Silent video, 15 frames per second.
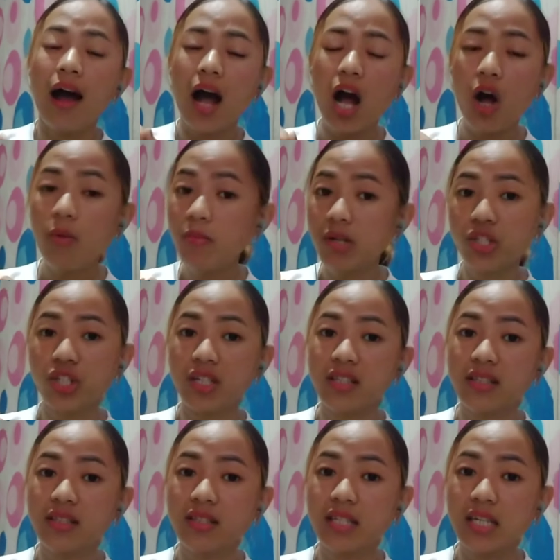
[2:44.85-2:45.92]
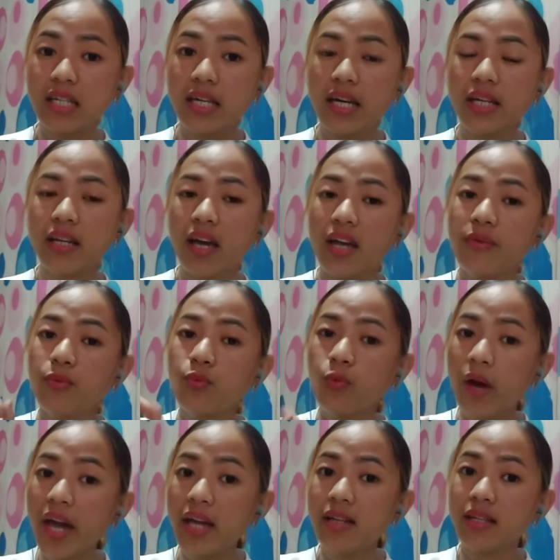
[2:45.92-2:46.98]
how much is needed, and
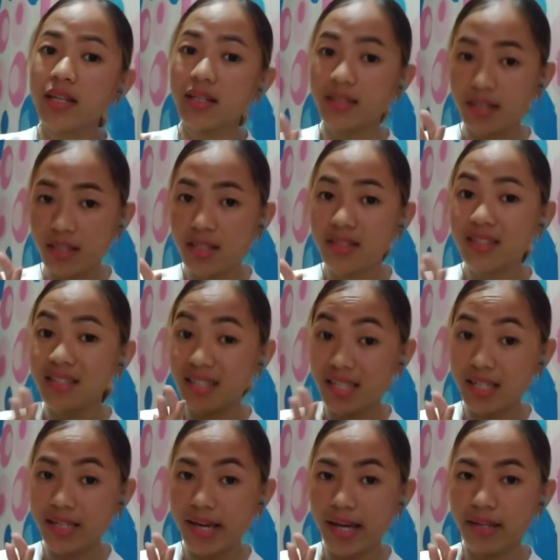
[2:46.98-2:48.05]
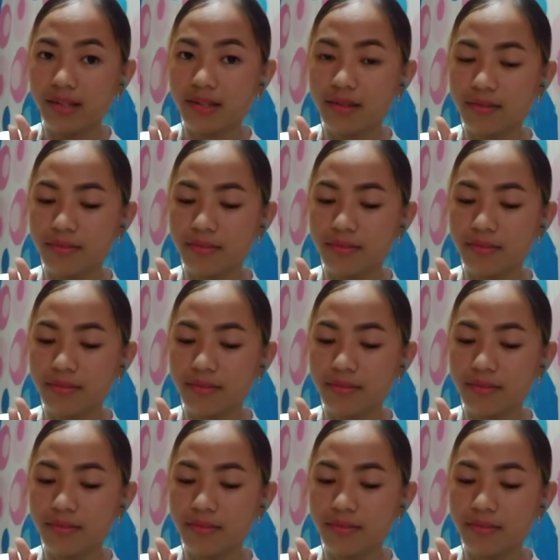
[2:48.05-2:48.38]
when it is needed.